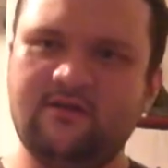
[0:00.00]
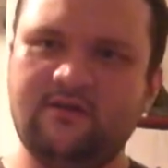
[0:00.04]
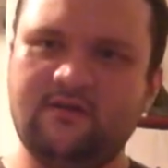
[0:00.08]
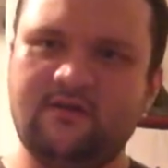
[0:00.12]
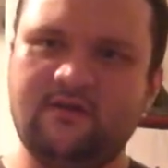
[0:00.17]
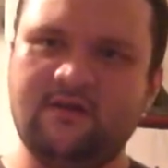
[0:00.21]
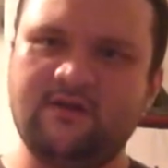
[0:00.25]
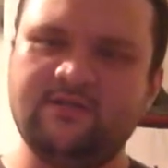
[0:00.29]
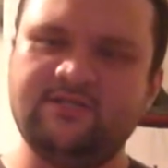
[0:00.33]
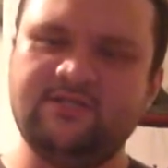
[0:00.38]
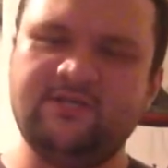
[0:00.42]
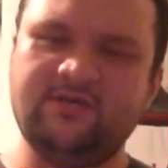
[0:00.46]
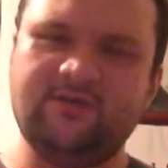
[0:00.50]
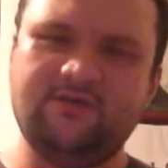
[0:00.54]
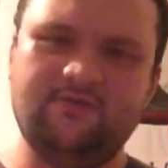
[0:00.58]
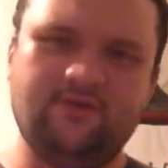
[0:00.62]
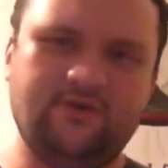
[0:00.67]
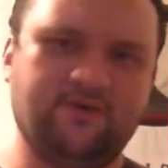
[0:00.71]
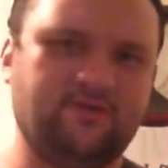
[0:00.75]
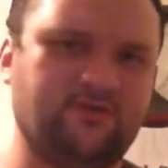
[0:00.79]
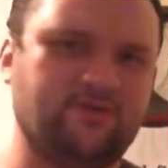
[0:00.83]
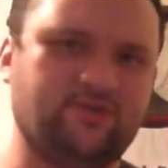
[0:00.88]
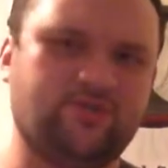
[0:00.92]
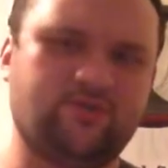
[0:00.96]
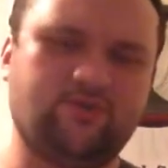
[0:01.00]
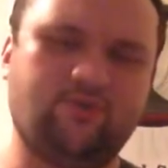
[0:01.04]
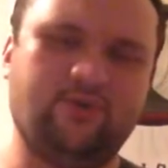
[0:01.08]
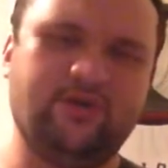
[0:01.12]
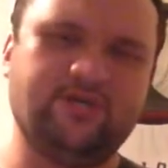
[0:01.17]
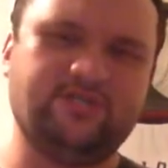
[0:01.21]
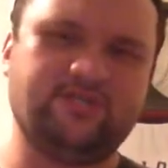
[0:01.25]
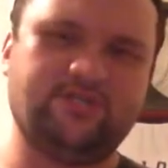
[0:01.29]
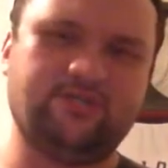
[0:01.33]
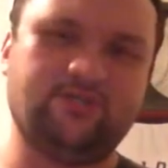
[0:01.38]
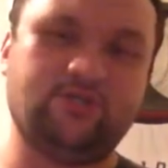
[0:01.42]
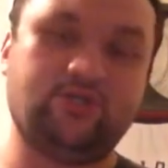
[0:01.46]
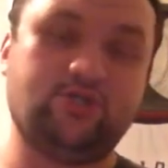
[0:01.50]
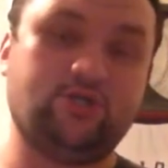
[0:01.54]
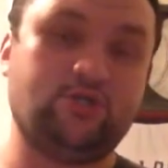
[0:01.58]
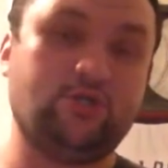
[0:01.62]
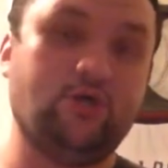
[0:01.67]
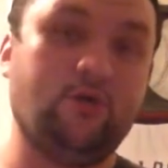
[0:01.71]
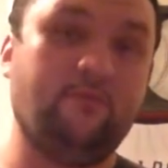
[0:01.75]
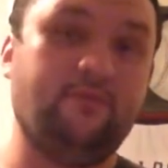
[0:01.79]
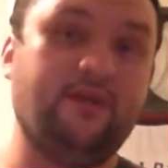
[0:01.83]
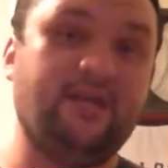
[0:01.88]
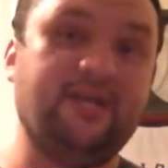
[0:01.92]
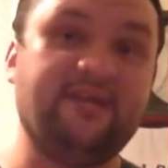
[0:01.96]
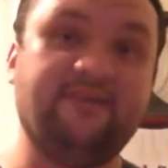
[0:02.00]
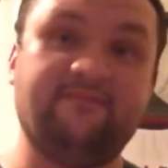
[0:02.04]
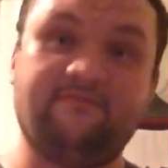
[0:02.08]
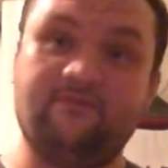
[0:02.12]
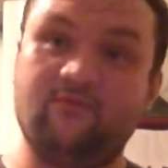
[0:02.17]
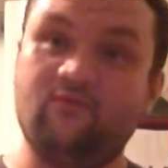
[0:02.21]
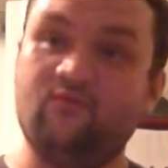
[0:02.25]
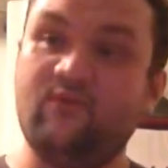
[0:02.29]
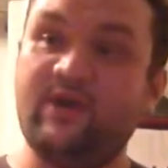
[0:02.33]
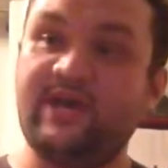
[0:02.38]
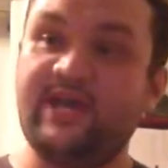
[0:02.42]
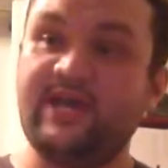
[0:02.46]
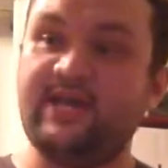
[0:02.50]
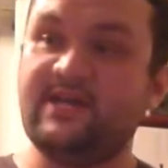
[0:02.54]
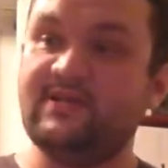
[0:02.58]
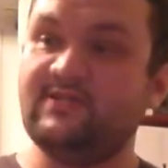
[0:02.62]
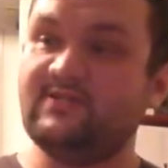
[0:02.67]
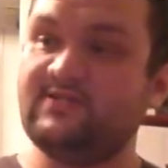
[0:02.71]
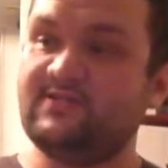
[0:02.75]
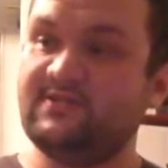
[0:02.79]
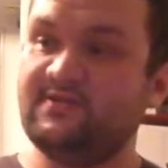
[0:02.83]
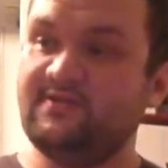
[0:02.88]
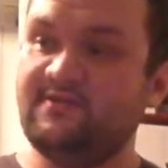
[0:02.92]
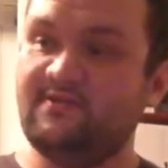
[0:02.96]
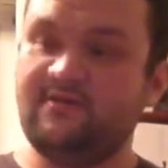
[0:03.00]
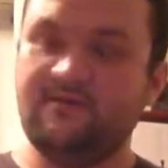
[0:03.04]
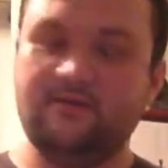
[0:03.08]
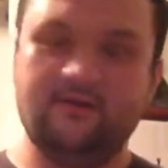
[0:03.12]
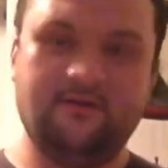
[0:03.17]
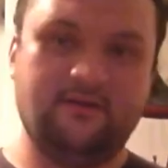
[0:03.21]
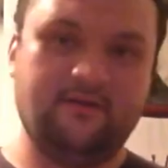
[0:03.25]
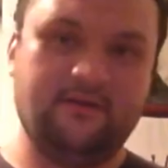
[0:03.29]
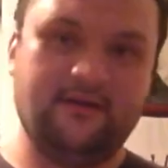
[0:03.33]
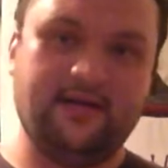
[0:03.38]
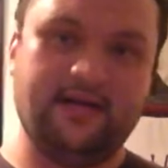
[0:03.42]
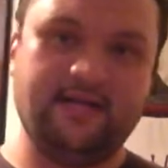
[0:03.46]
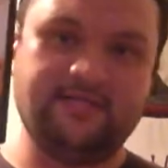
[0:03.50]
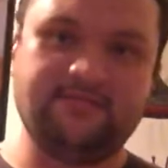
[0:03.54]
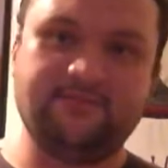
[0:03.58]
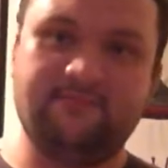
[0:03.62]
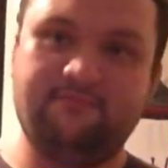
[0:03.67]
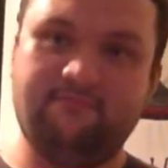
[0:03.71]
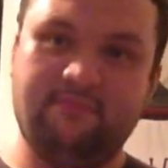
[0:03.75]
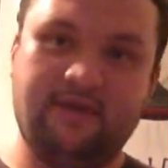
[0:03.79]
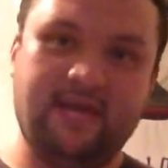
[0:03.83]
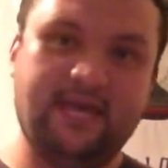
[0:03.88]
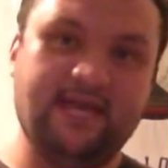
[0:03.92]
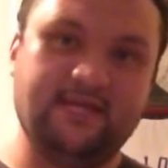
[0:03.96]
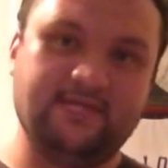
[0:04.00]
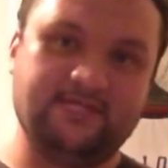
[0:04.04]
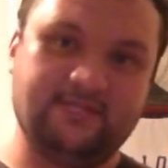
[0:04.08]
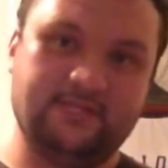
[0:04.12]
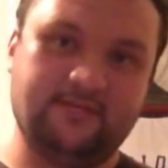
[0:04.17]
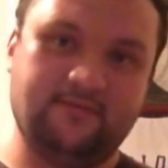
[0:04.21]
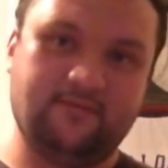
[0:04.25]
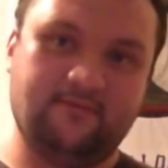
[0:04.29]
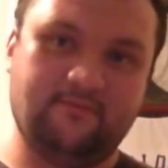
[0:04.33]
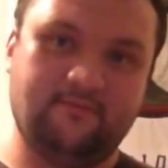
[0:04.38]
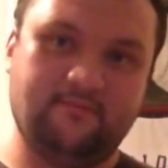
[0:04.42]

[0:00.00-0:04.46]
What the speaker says: Because you can look at this twist in so many different ways. It's amazing.